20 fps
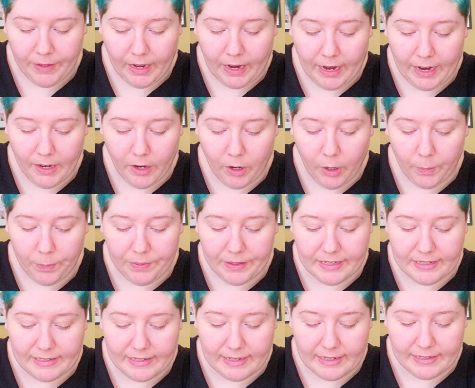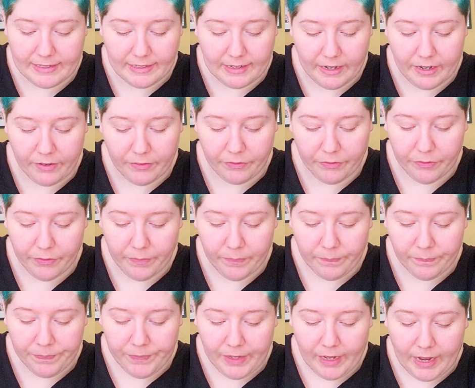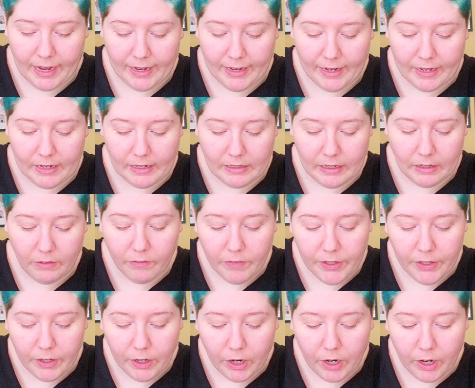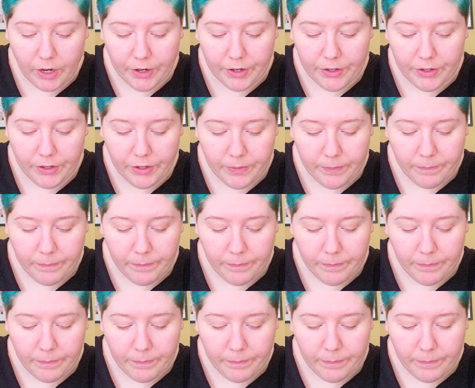I hope they stay safe. I got a lovely card